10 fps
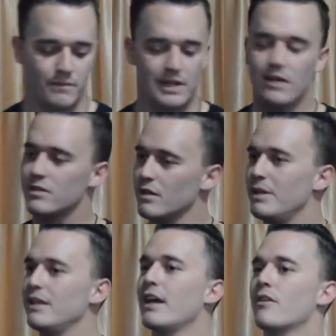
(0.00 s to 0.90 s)
That was going
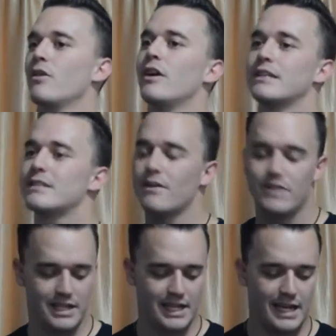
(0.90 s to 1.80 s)
to be later on in
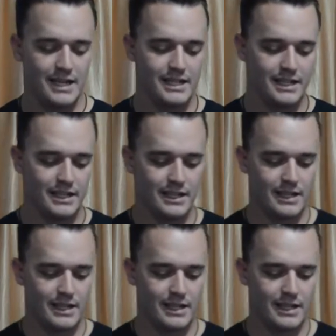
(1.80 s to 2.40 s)
70 AD.